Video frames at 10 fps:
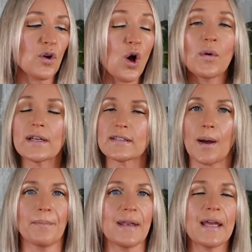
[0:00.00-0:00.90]
Oh, and it's
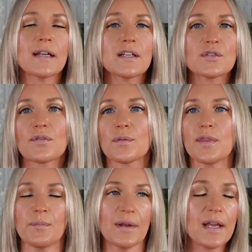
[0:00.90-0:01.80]
got banana, so the
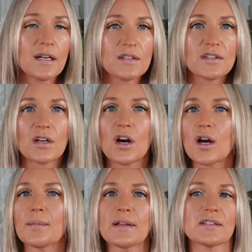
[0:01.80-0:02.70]
banana's the
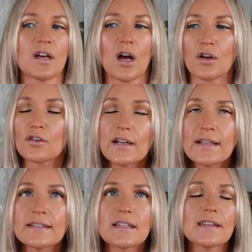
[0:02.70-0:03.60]
carb. It's got
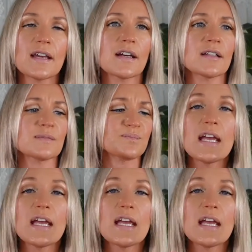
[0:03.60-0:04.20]
greens in there.